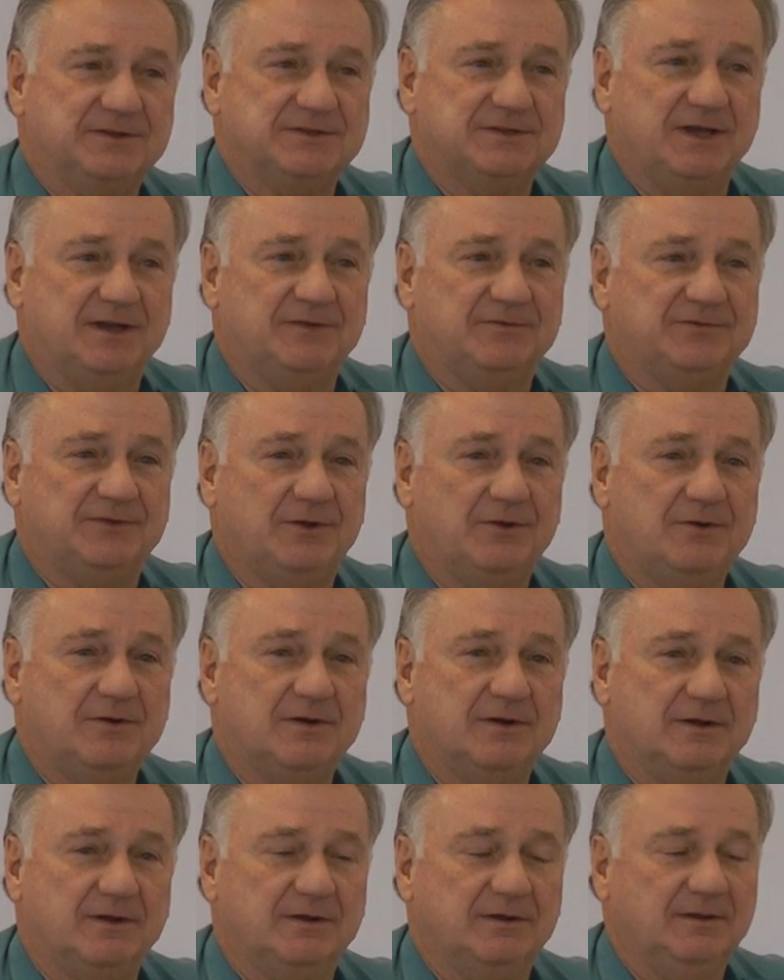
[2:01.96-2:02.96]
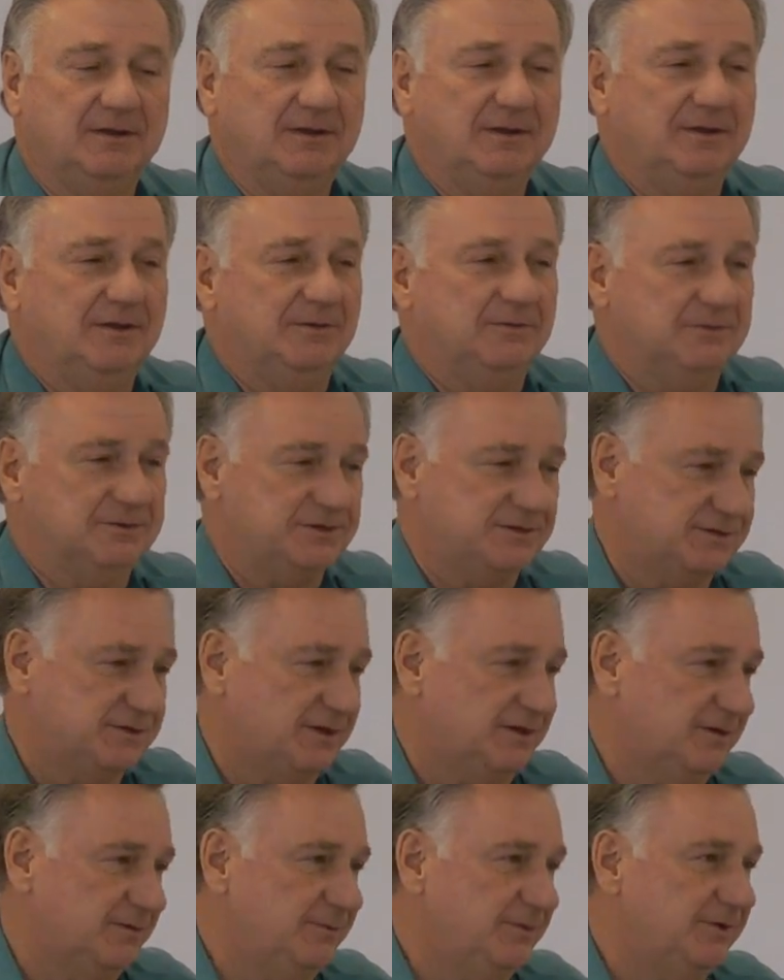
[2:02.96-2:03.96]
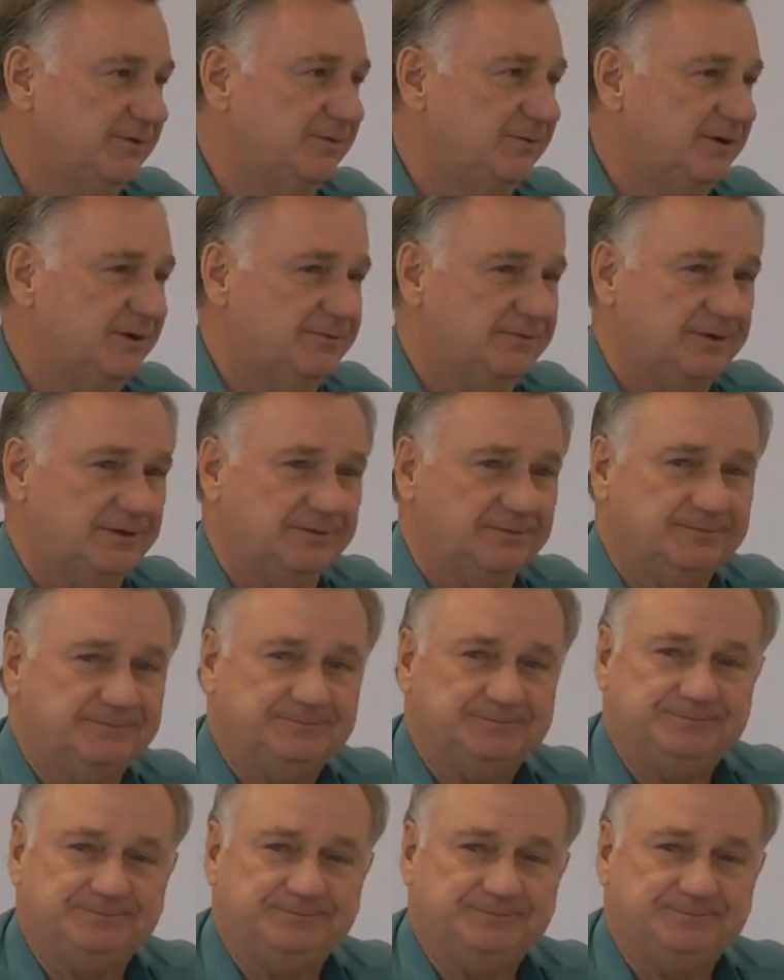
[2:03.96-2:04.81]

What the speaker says: the state of Florida, which is a commuter railroad.